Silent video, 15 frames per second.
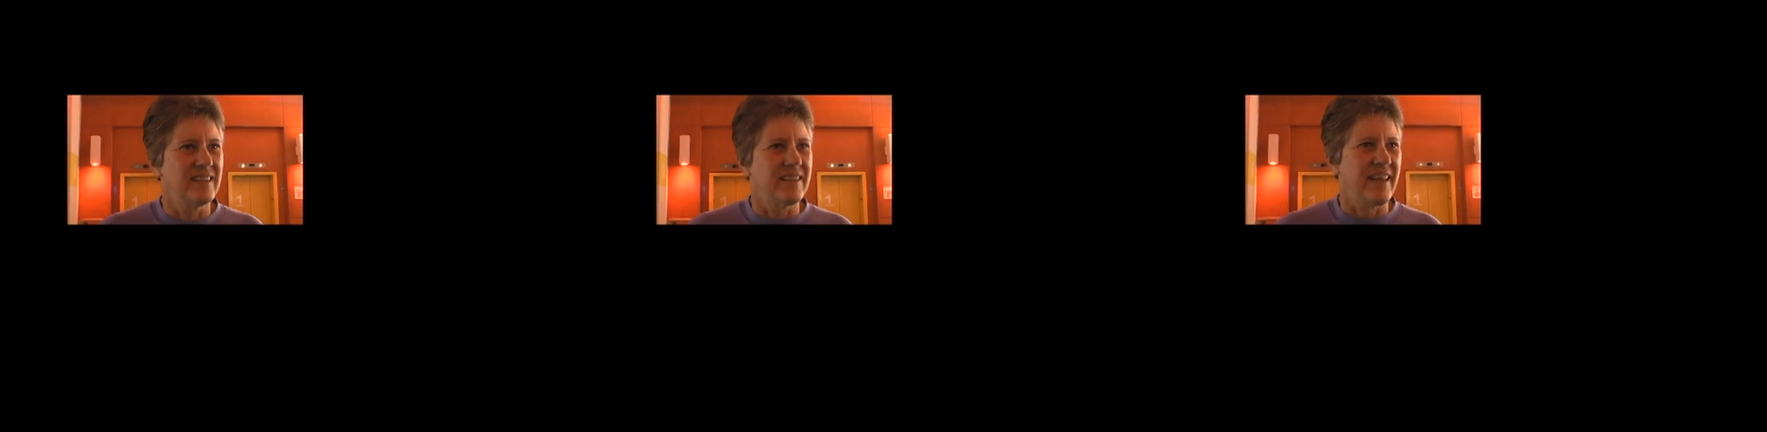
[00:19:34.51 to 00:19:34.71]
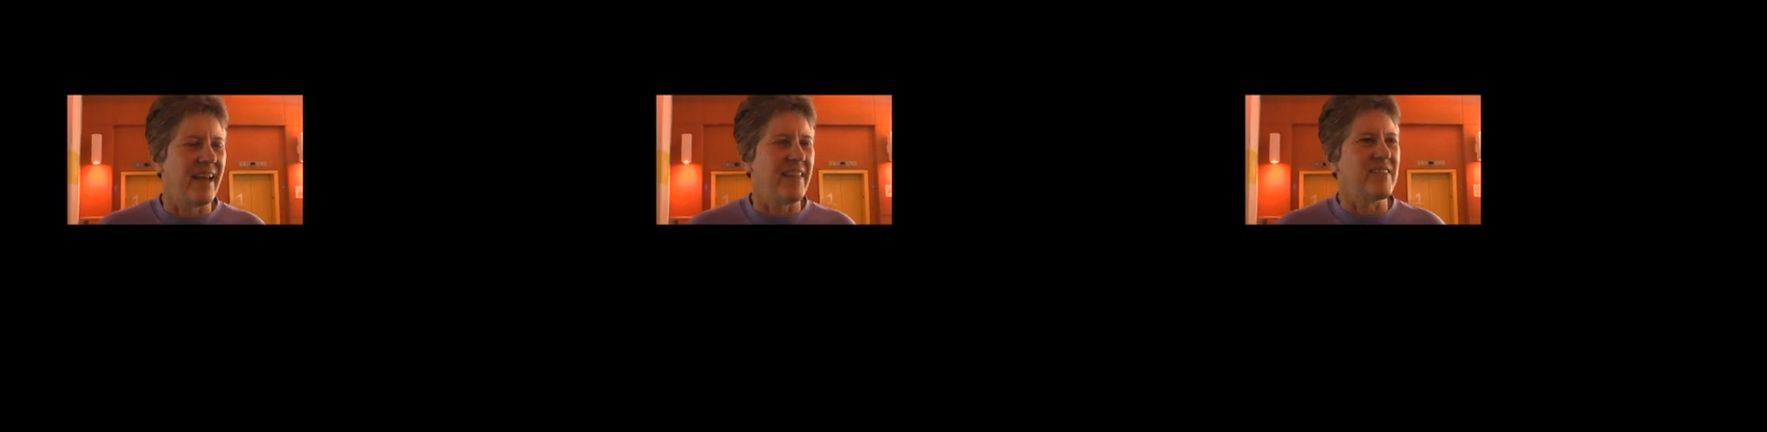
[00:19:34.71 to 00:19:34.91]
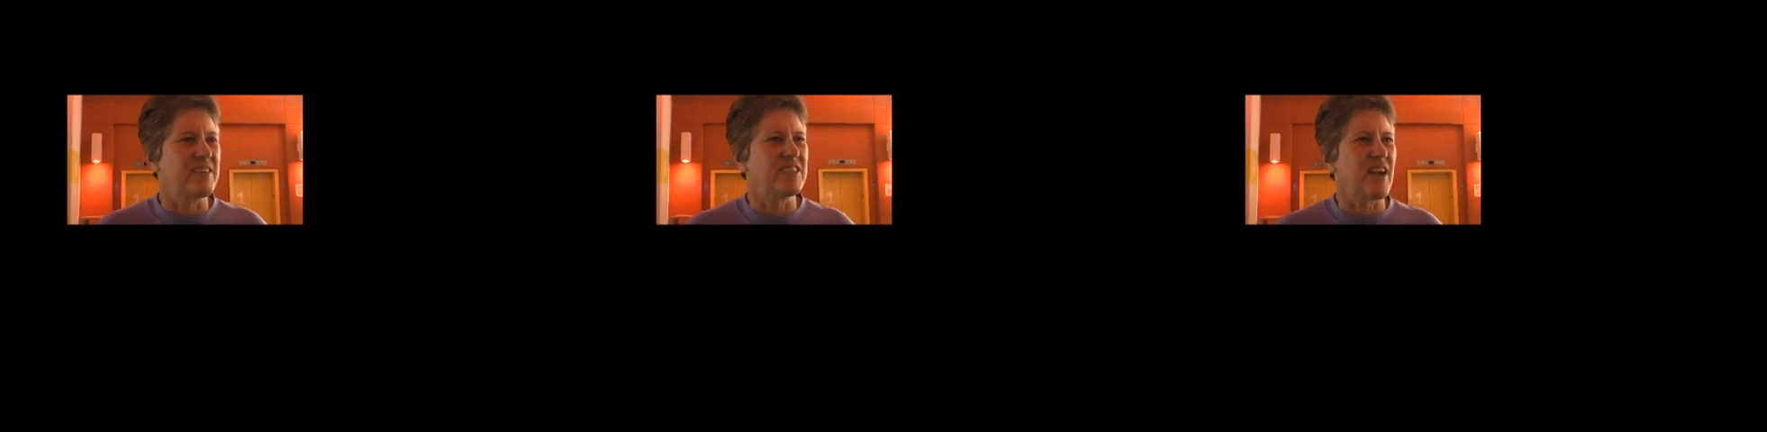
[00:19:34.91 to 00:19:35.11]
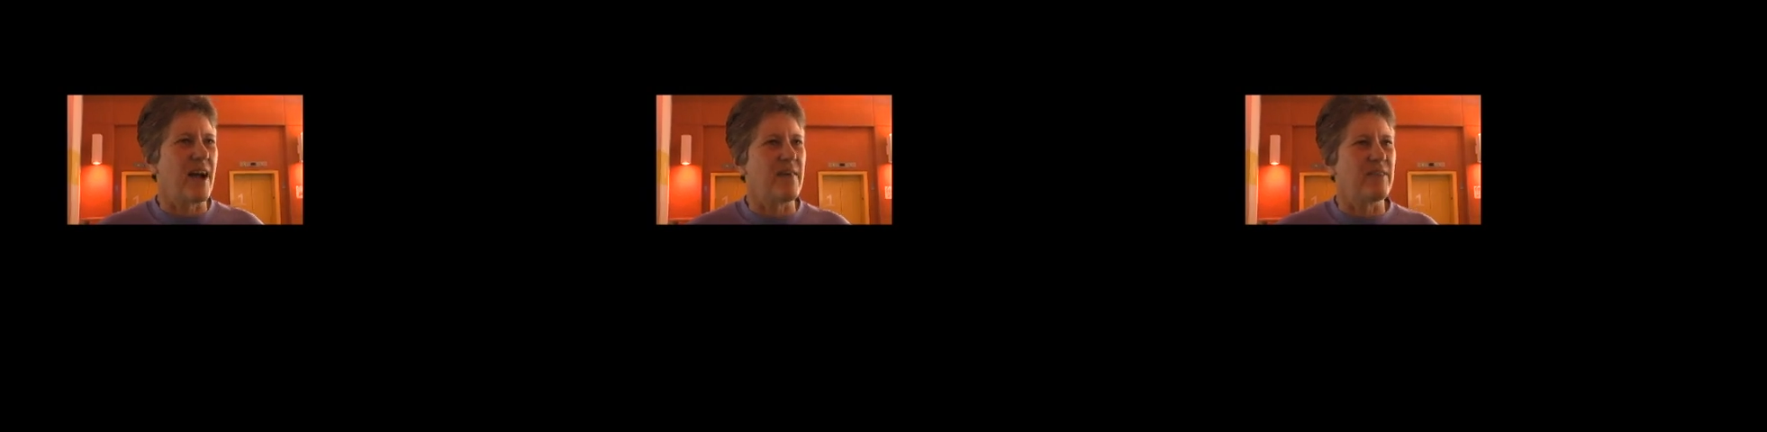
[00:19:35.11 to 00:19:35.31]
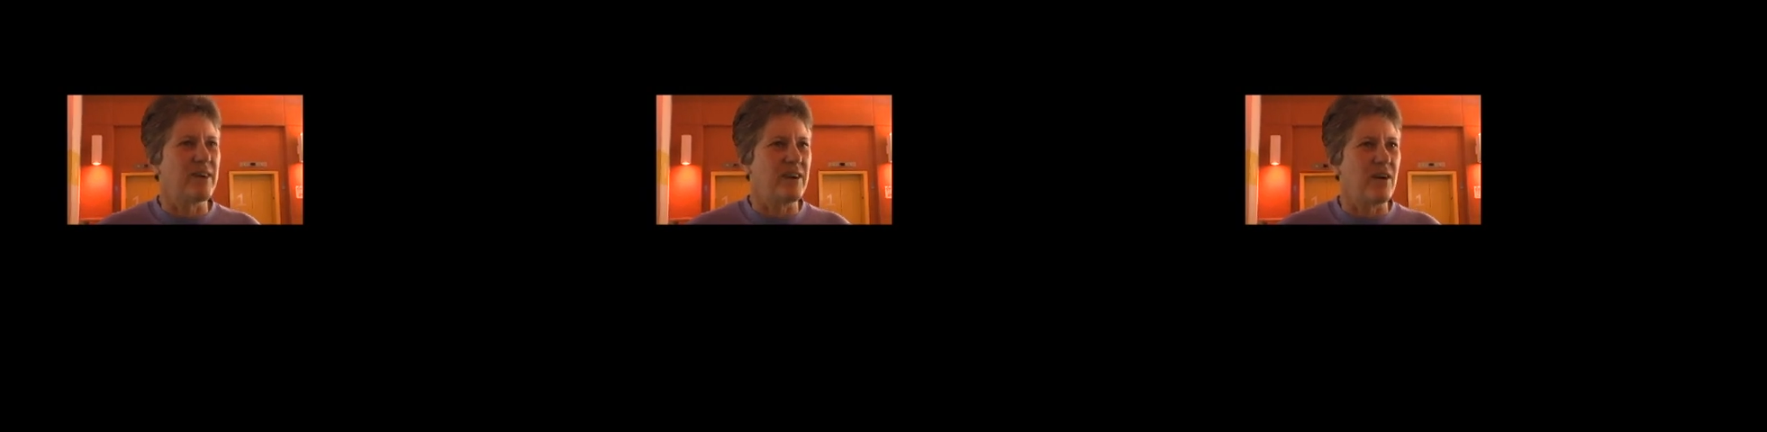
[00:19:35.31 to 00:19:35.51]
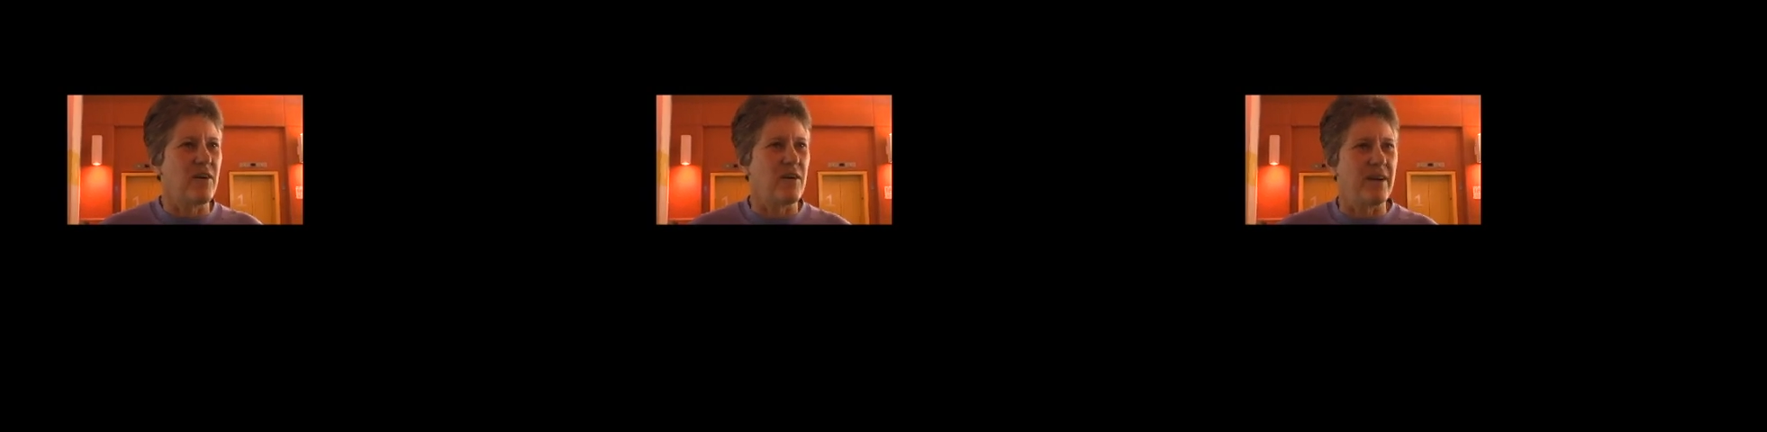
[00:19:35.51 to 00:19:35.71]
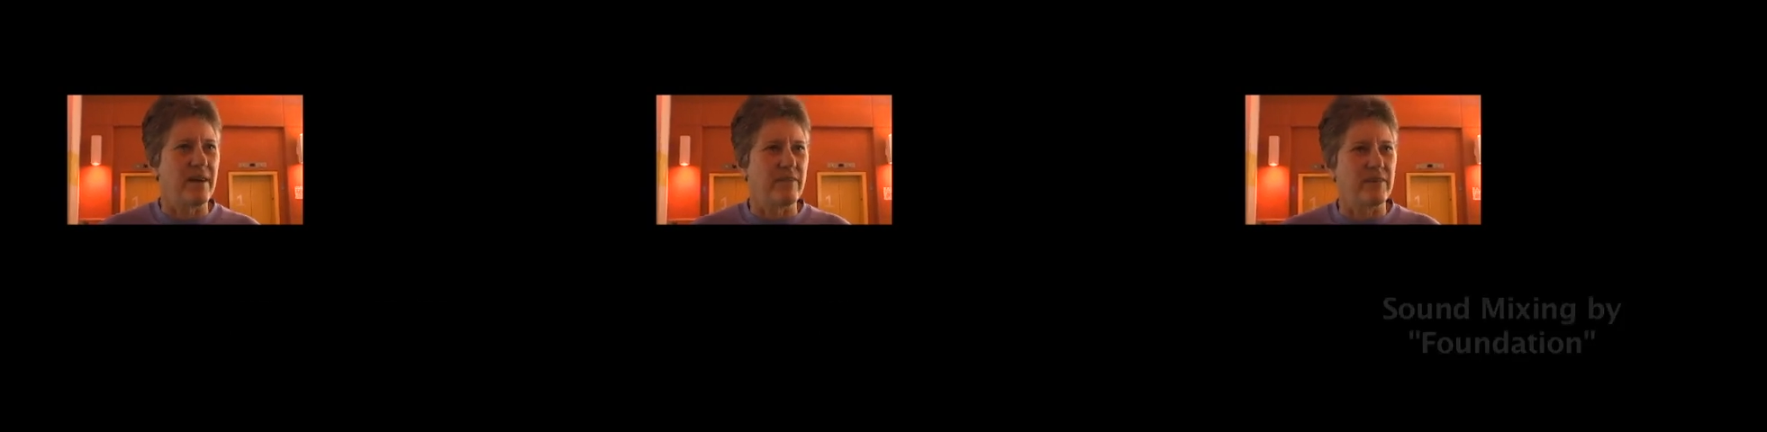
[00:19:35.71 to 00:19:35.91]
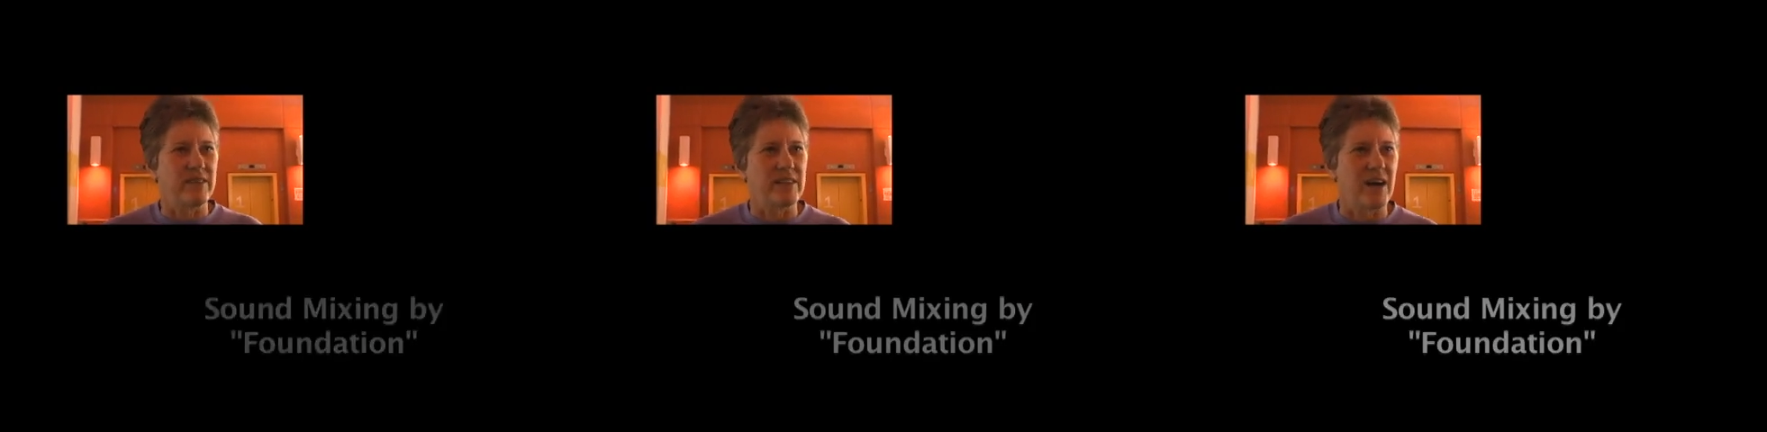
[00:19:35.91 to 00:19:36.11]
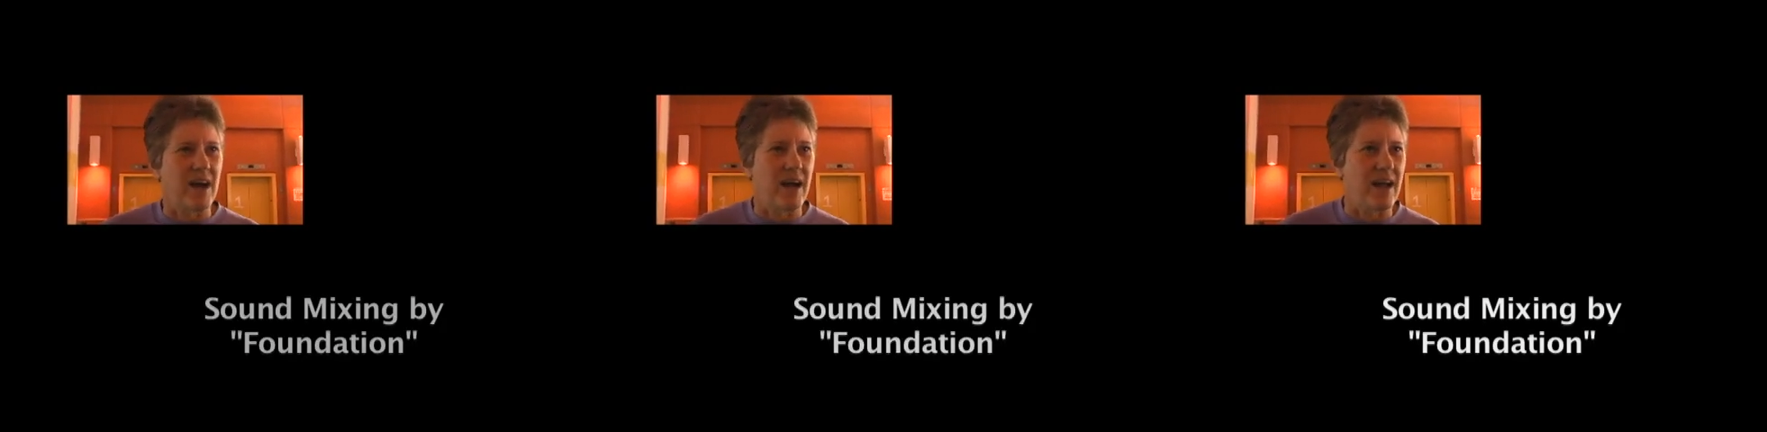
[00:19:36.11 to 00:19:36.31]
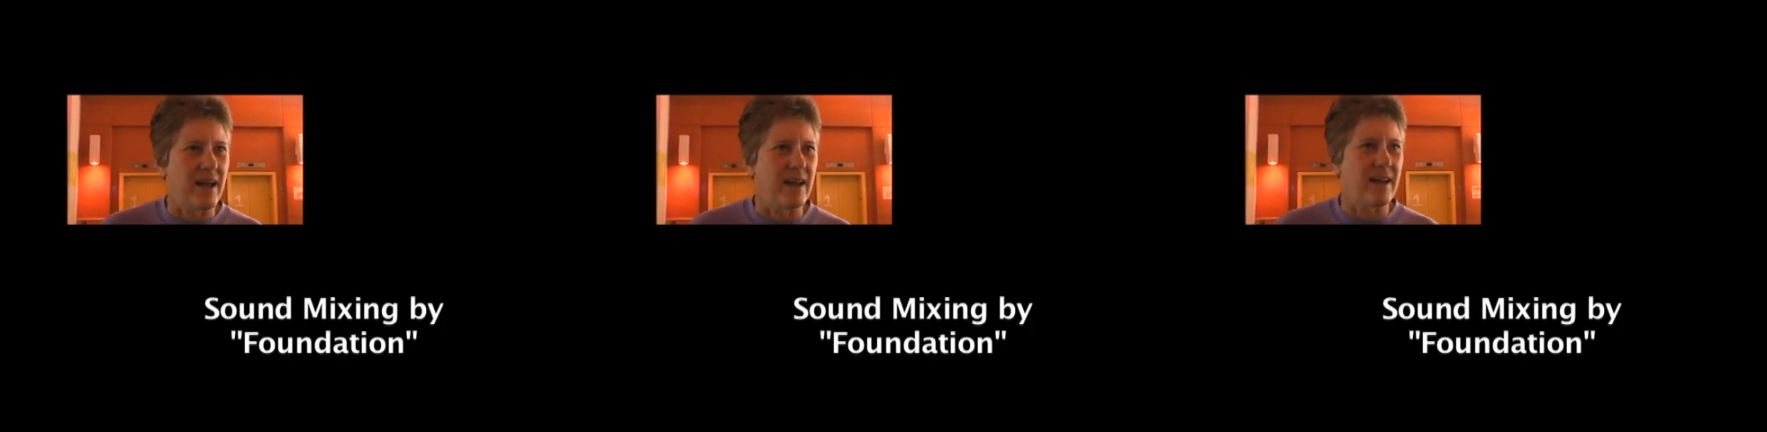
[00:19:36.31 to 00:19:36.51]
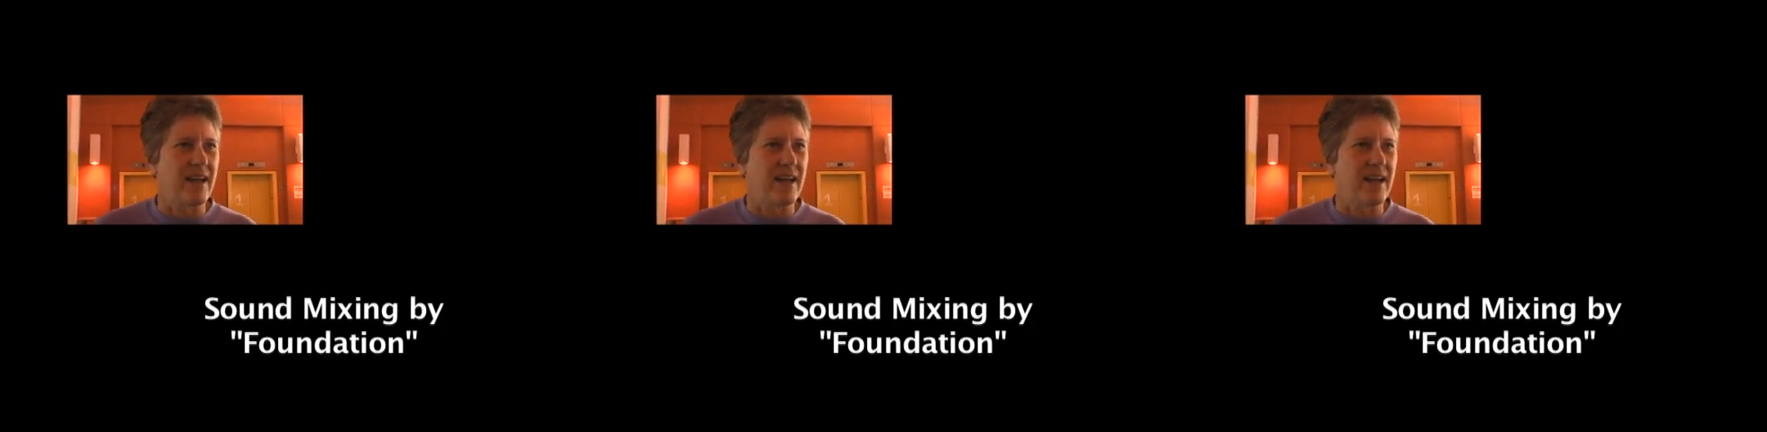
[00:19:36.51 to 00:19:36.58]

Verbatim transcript: They had the siren going every time,